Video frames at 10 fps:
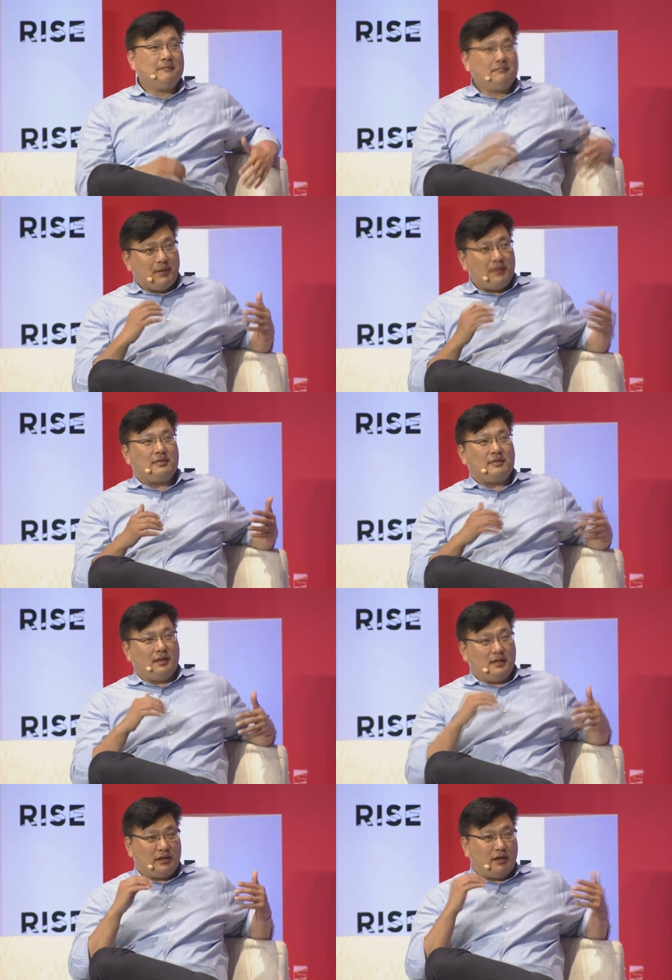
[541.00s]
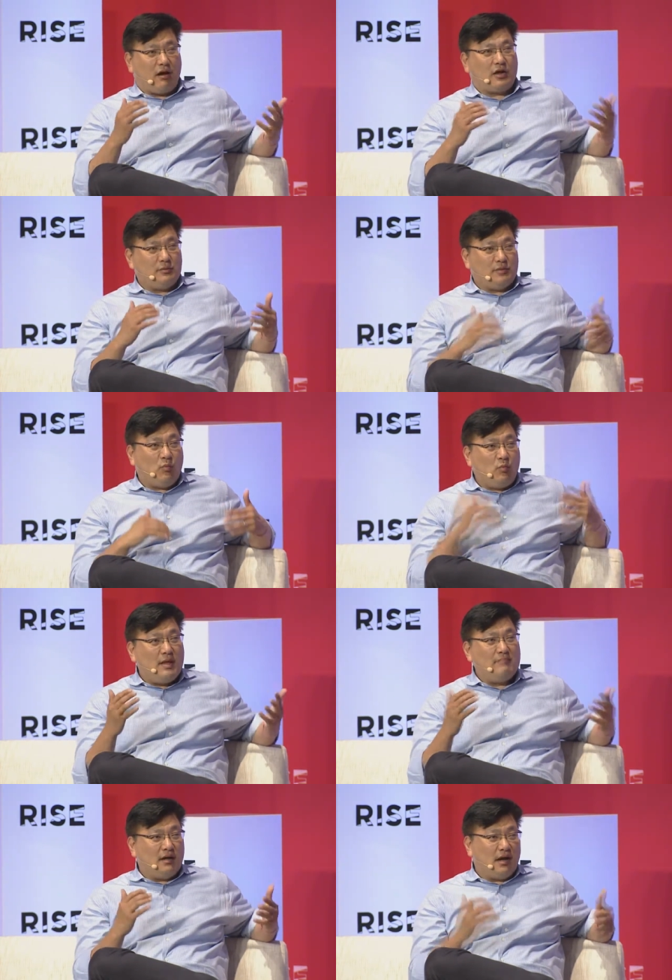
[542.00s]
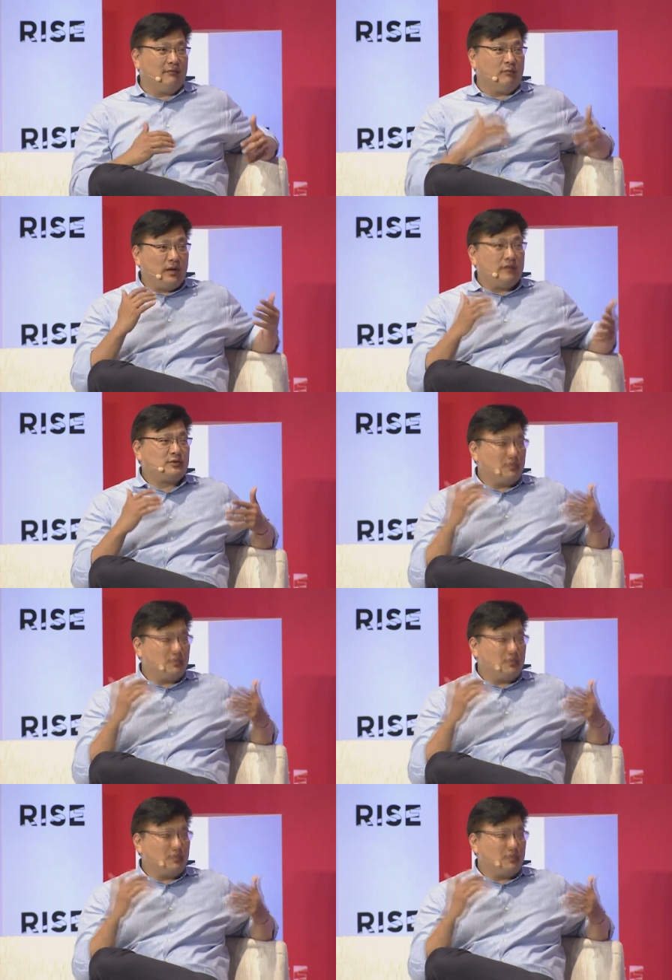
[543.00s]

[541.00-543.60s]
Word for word: But you can argue the whim of one or two